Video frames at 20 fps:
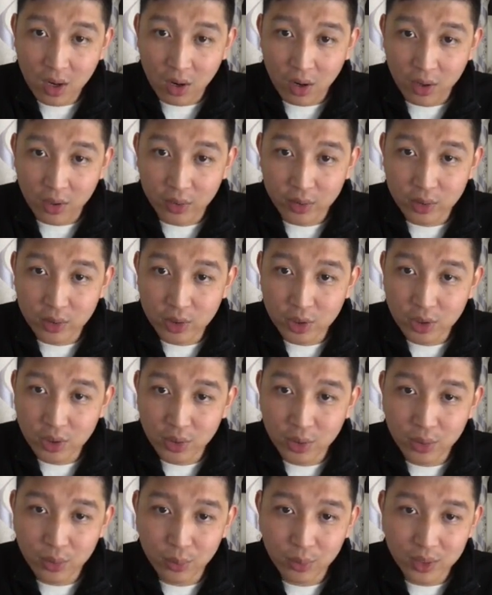Are you sure
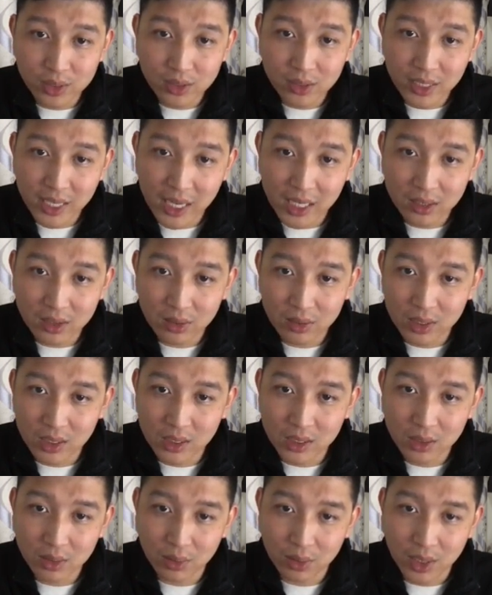you want to cancel
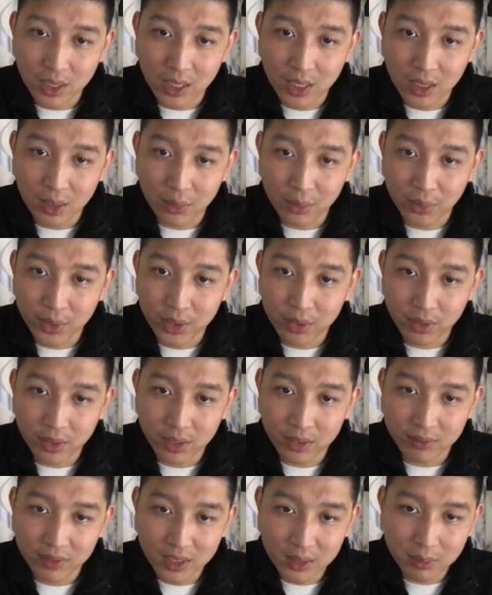this recurring
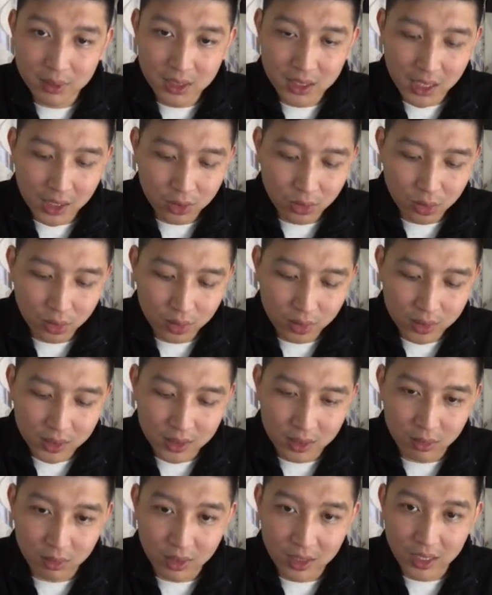investment schedule?
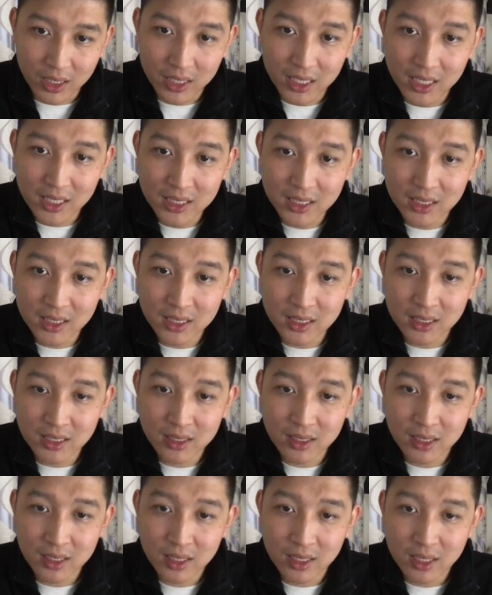So click yes,
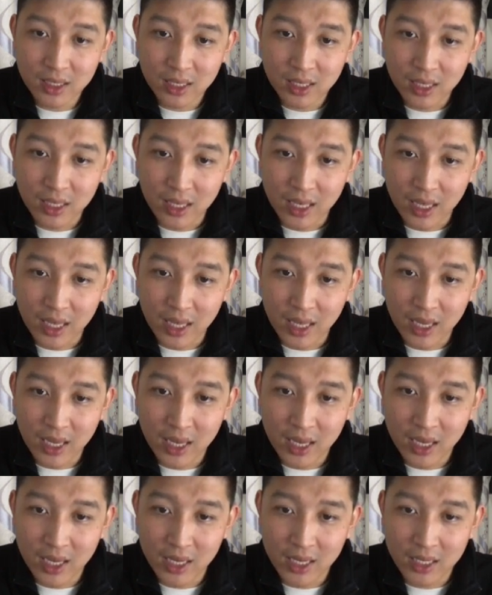
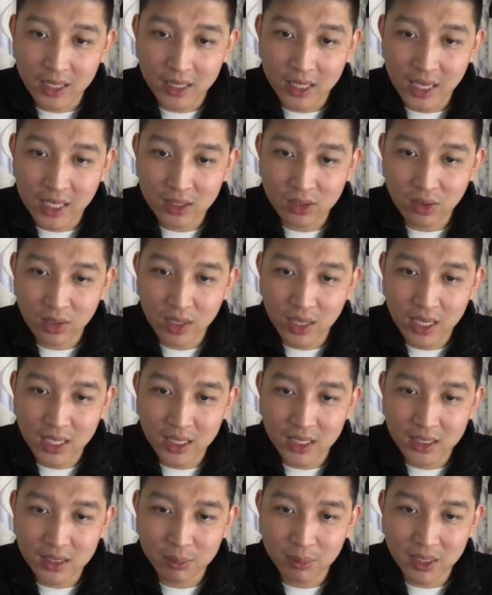and cancel
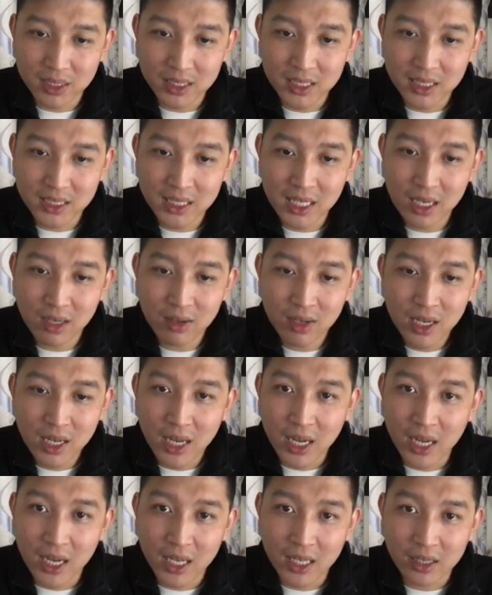has been sent out,
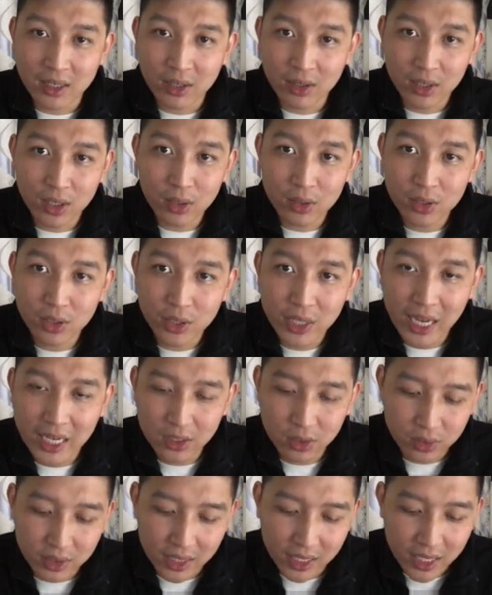and there you go, you
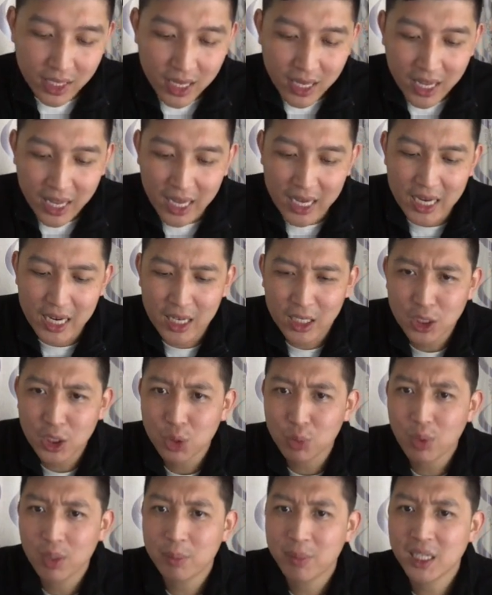canceled it. And I just
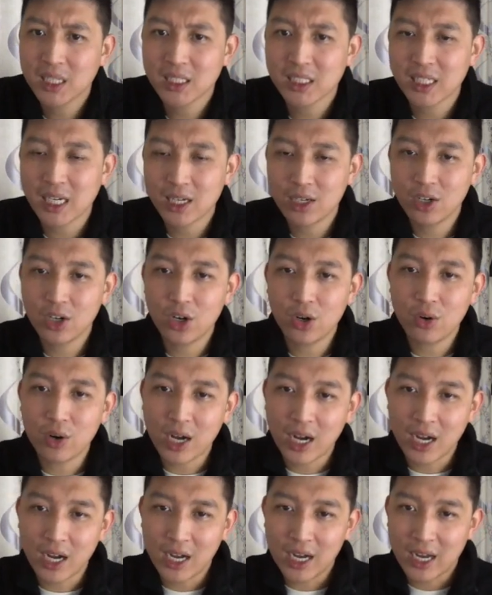want to make a side note,
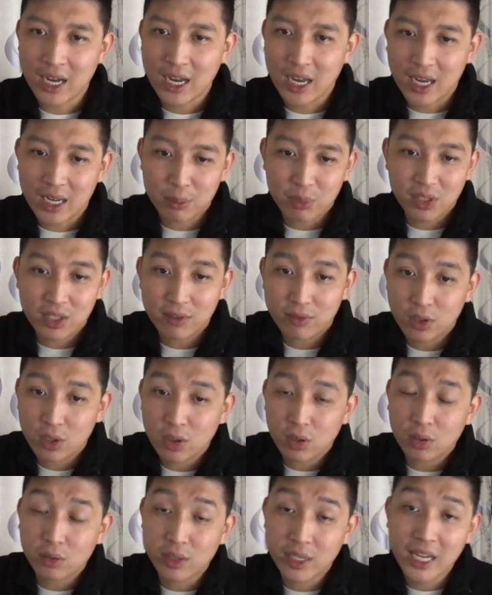I believe you can
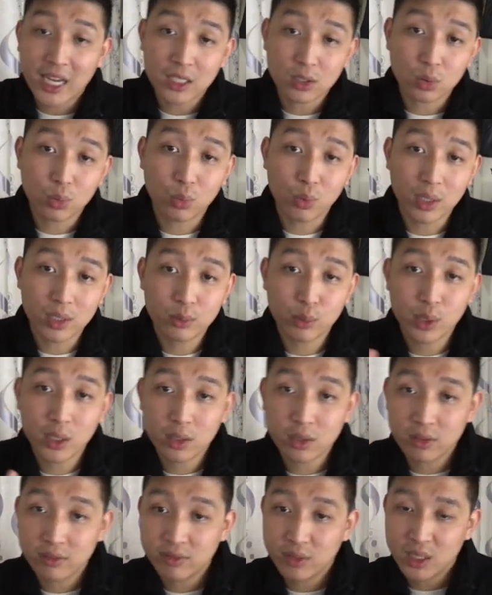only cancel one
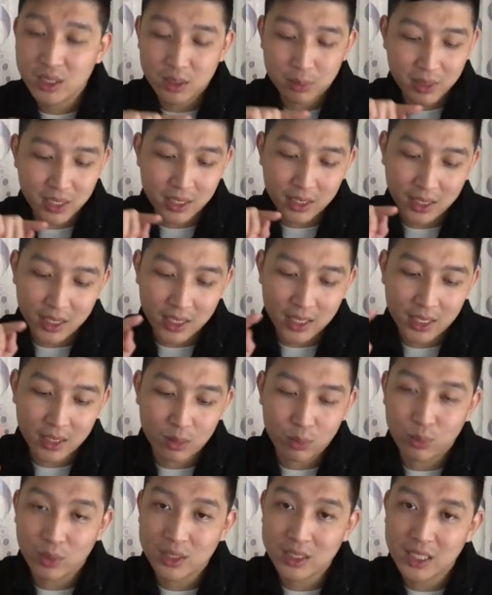recurring investment
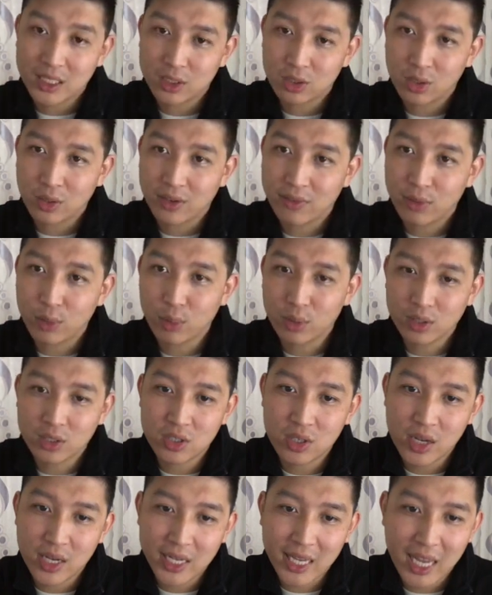in one day. So if you were
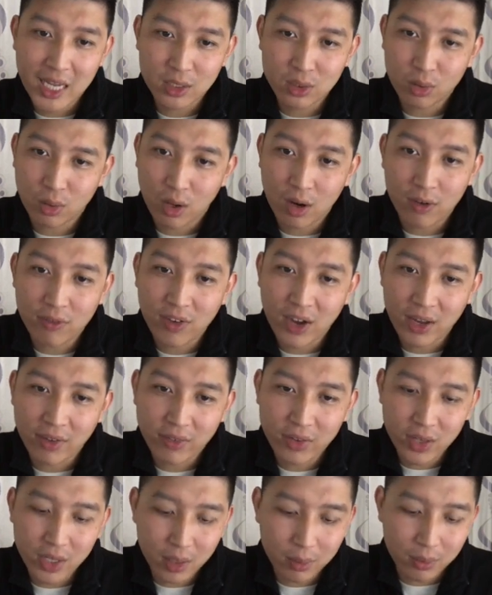to cancel all 5
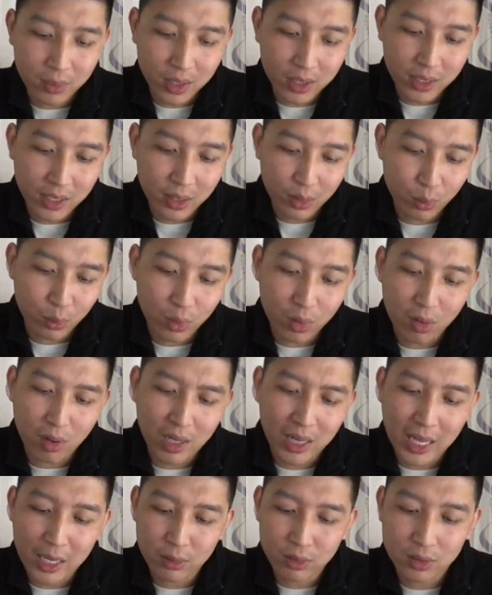of them, it won't
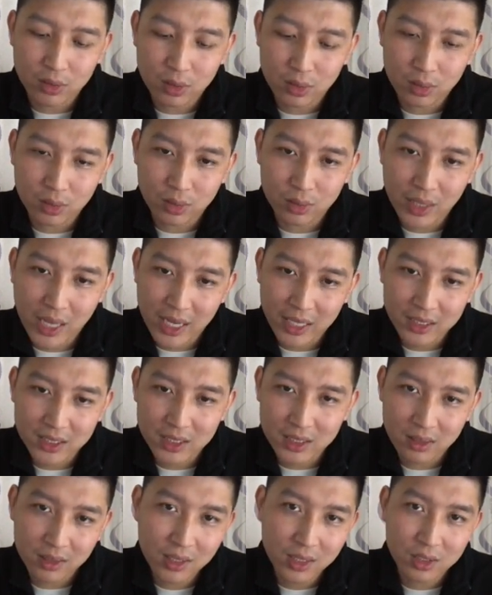allow you to do that.
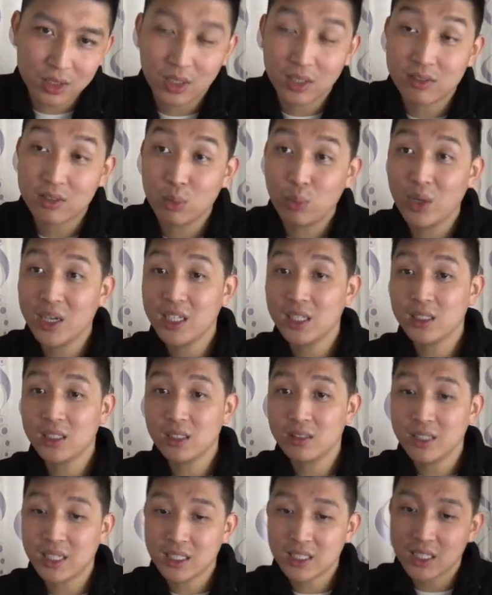You have to wait until
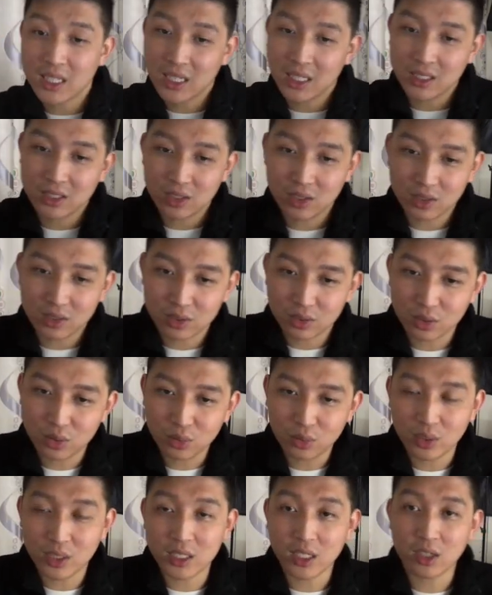next day and then
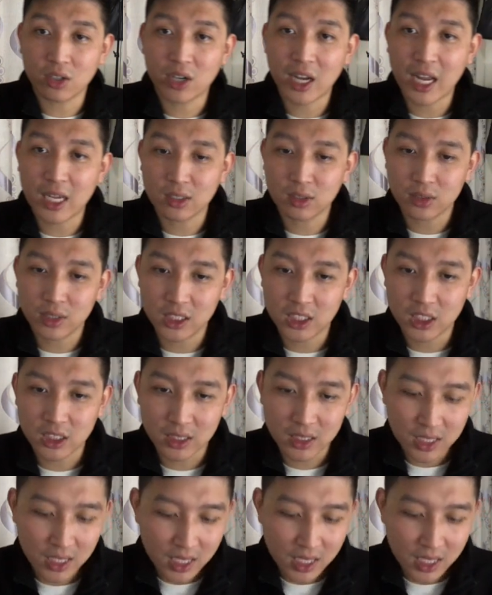do another cancellation.